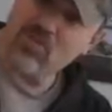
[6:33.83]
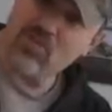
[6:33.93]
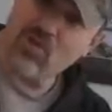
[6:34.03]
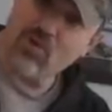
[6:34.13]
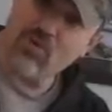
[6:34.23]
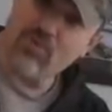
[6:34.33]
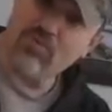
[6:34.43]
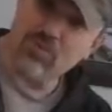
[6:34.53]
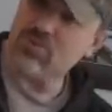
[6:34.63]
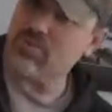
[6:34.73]
stove
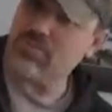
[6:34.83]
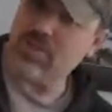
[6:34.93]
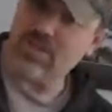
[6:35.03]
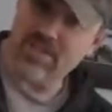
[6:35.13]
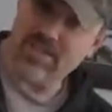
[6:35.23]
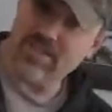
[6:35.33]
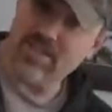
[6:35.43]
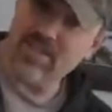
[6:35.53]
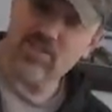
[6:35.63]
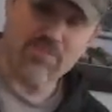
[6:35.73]
for stability.
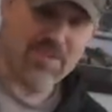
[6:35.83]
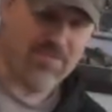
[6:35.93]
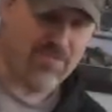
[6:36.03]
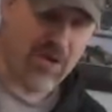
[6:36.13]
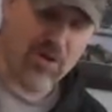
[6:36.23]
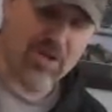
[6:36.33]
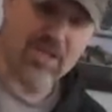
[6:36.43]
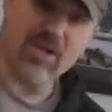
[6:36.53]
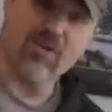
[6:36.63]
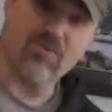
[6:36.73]
So be very
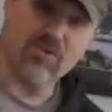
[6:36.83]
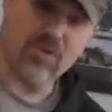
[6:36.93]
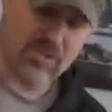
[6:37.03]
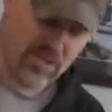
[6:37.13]
careful.